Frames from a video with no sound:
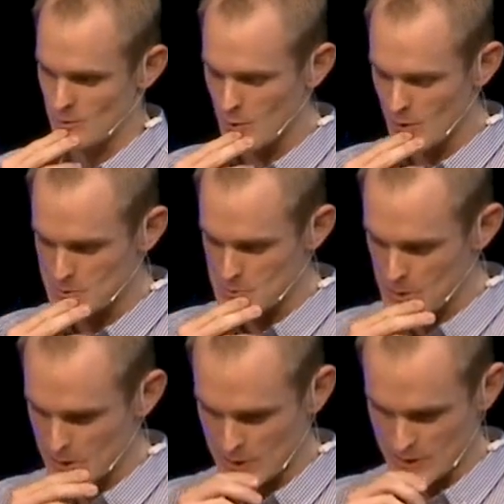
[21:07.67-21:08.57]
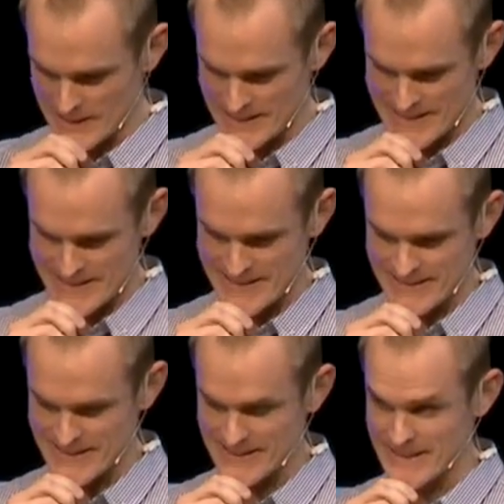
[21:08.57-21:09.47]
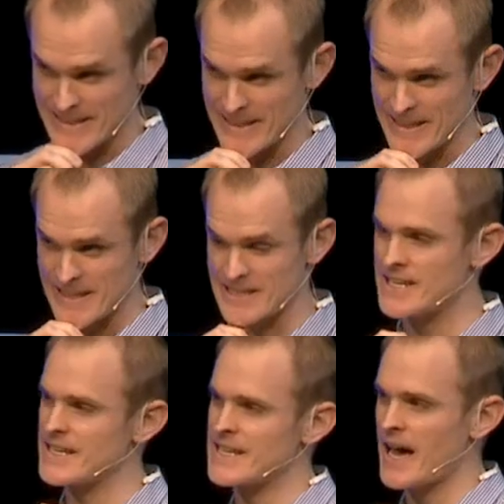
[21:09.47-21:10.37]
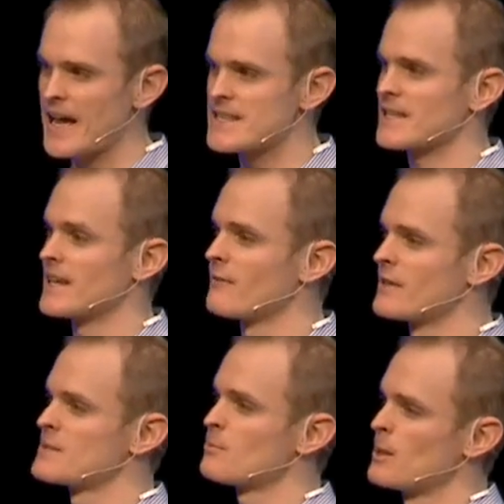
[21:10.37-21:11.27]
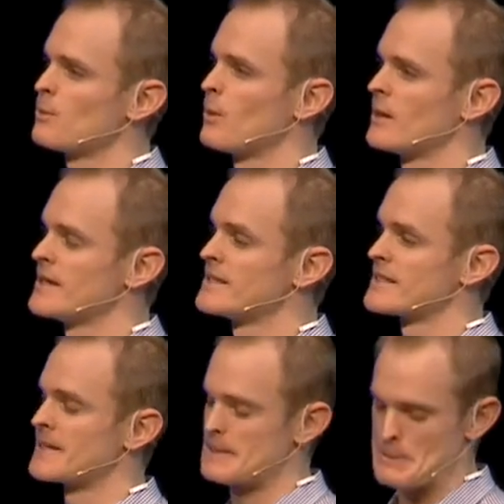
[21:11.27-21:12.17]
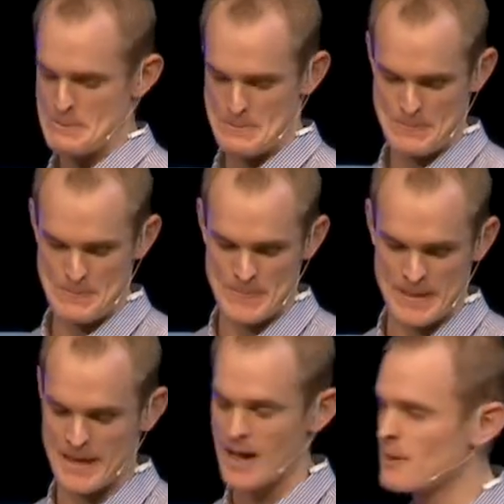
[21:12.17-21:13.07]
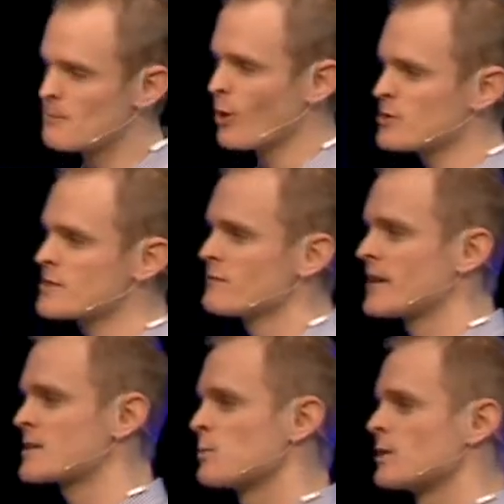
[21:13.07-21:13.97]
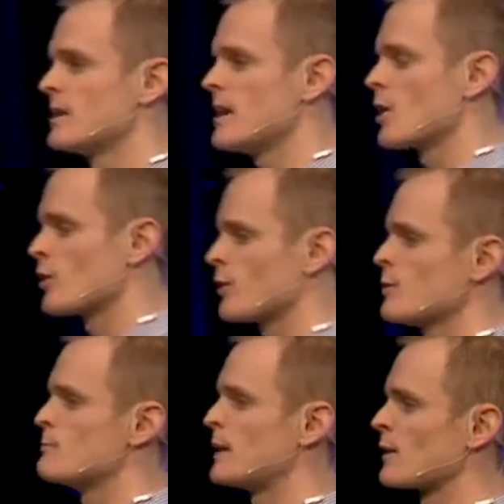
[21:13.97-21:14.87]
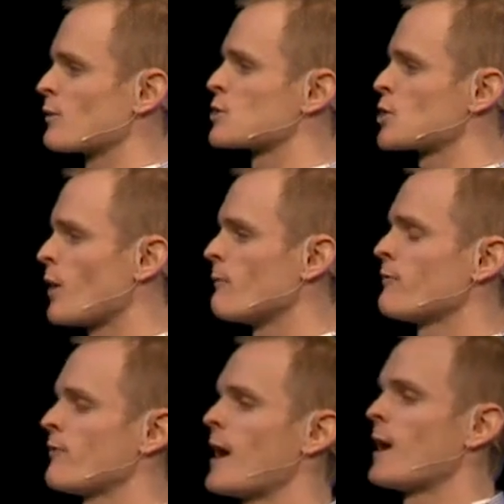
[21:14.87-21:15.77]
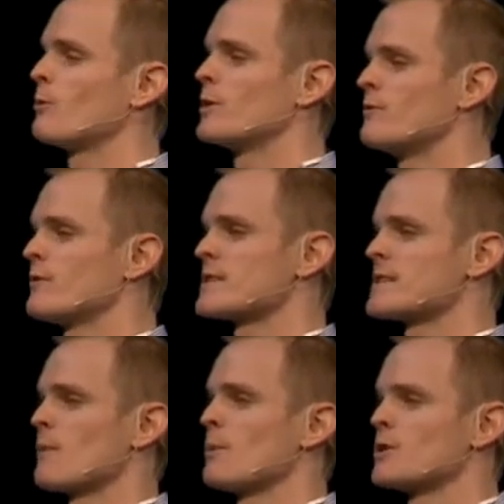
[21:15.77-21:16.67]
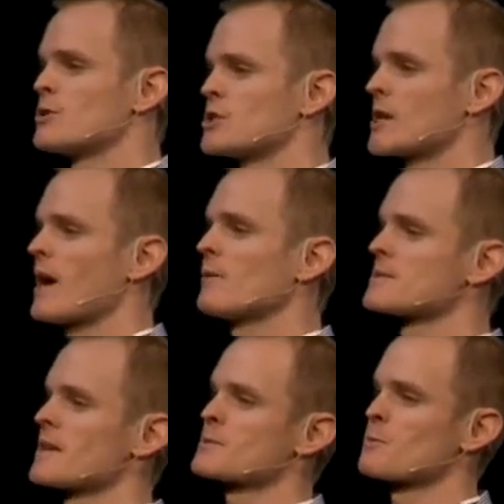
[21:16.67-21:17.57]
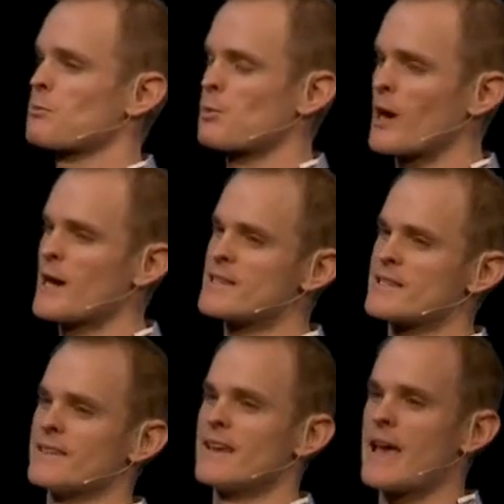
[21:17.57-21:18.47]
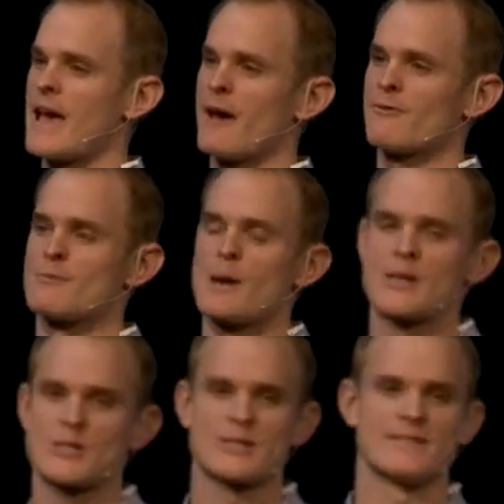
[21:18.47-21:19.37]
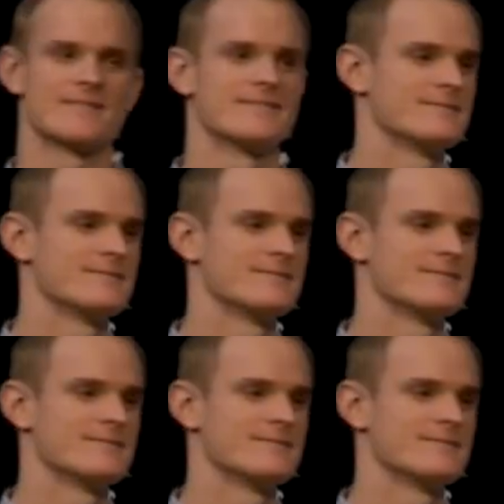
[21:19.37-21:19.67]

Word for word: Or those work colleagues. You see, it's hard to love these people, isn't it? I mean, most of us would cook a meal or chop firewood for someone who showers us with praise and affirmation.